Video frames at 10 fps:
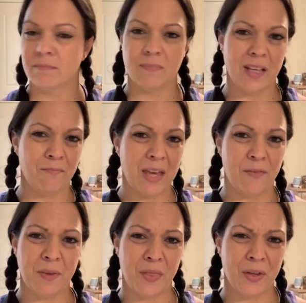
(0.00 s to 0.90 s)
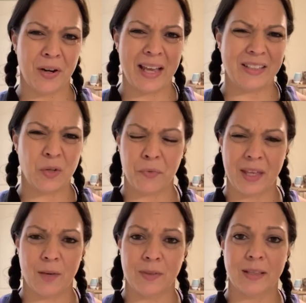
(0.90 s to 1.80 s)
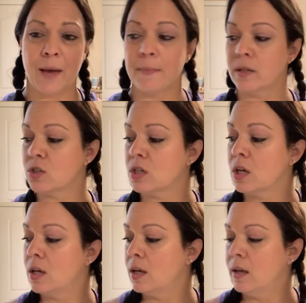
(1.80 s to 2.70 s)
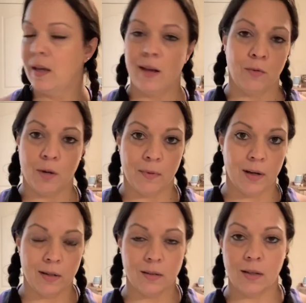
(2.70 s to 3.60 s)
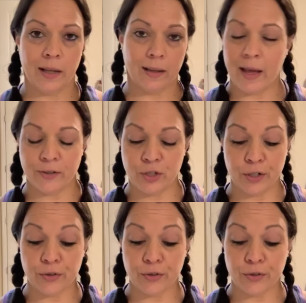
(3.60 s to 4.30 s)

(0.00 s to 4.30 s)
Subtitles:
It may have been 30. I don't think it was that much at Walmart like last year.